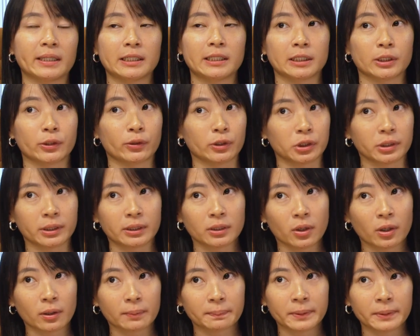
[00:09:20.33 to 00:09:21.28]
description
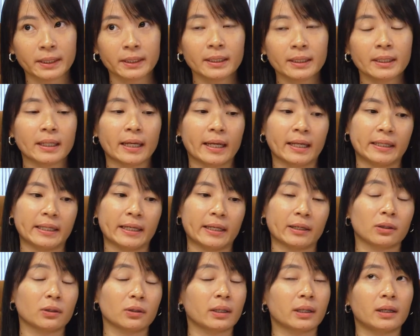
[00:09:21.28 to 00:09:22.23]
copy, and
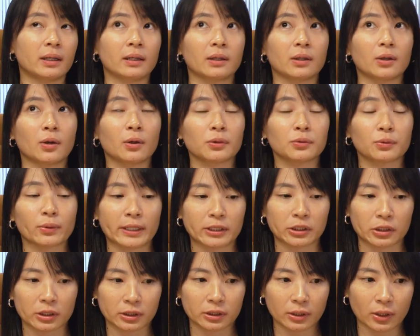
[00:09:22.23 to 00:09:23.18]
then call to
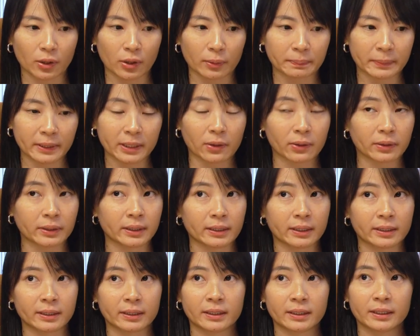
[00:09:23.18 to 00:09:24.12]
actions copy on
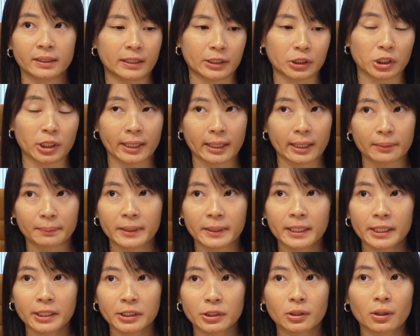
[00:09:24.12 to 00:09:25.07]
the checkout
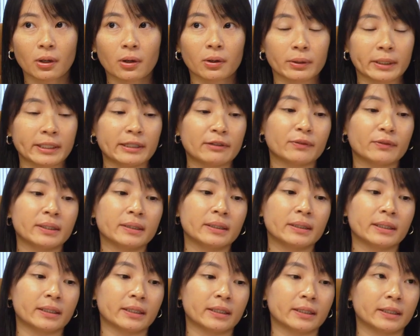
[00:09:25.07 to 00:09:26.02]
page, or even
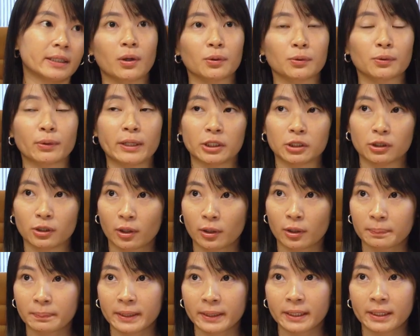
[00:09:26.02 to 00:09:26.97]
the call to action
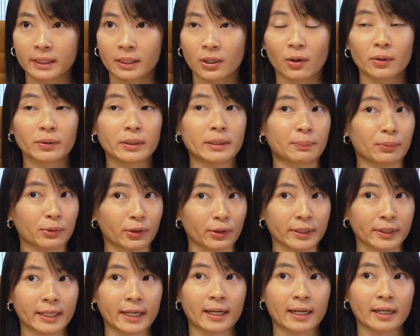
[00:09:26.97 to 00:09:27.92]
copy on the
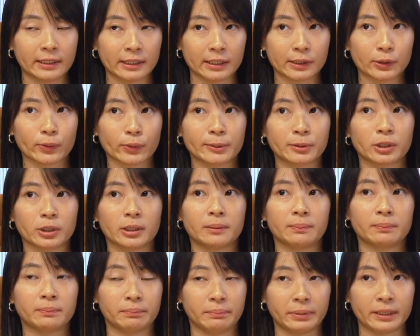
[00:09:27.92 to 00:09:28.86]
product
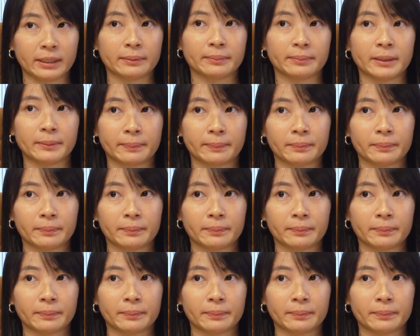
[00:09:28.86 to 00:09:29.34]
description PDP